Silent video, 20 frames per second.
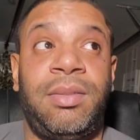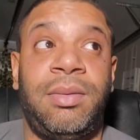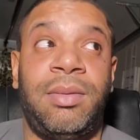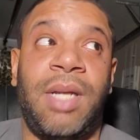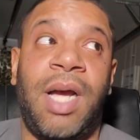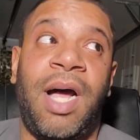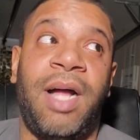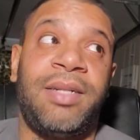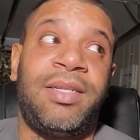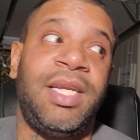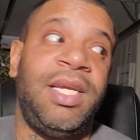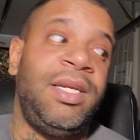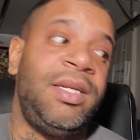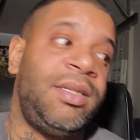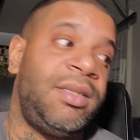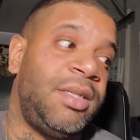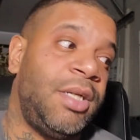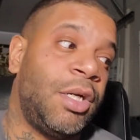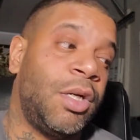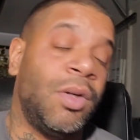Now, I think
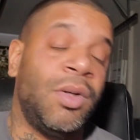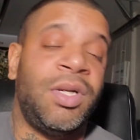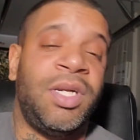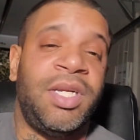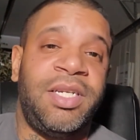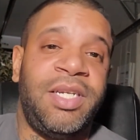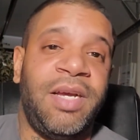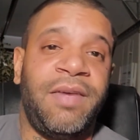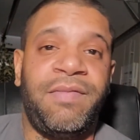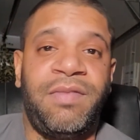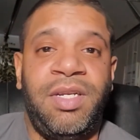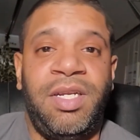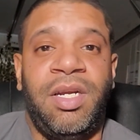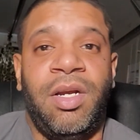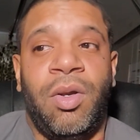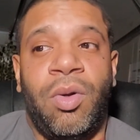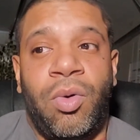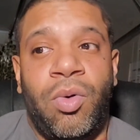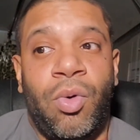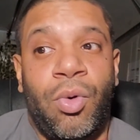they're going to definitely
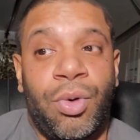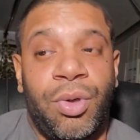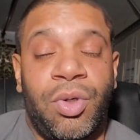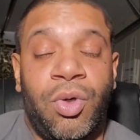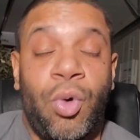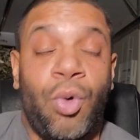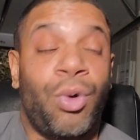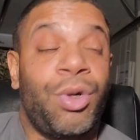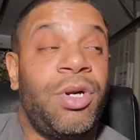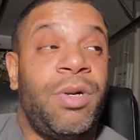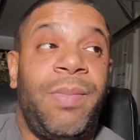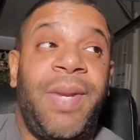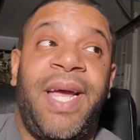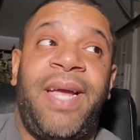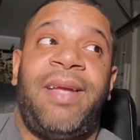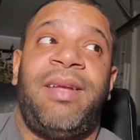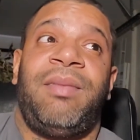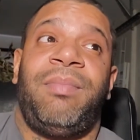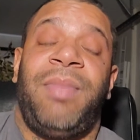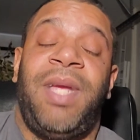go
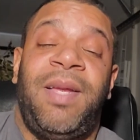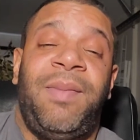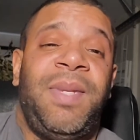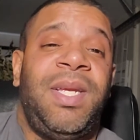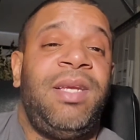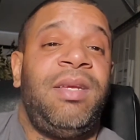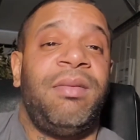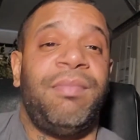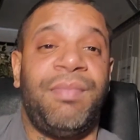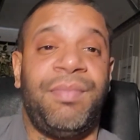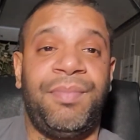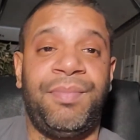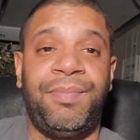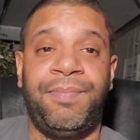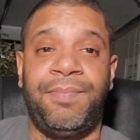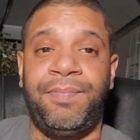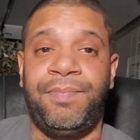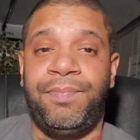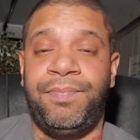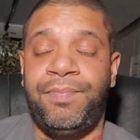cornerback, maybe,
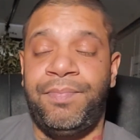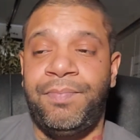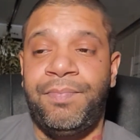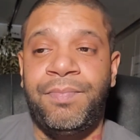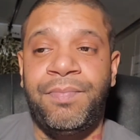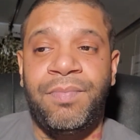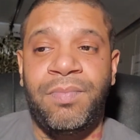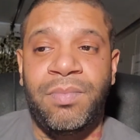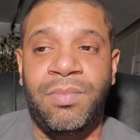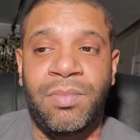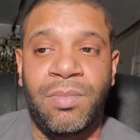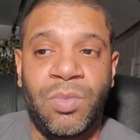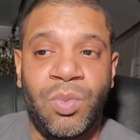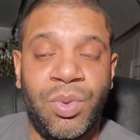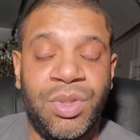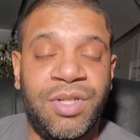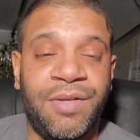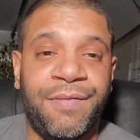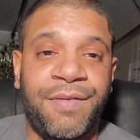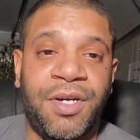
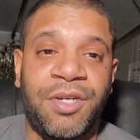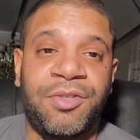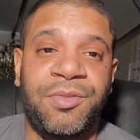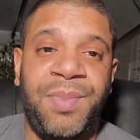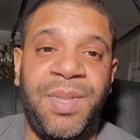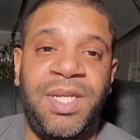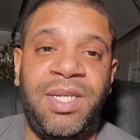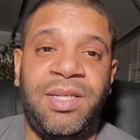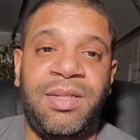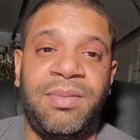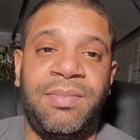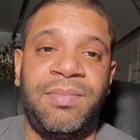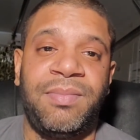with the first pick.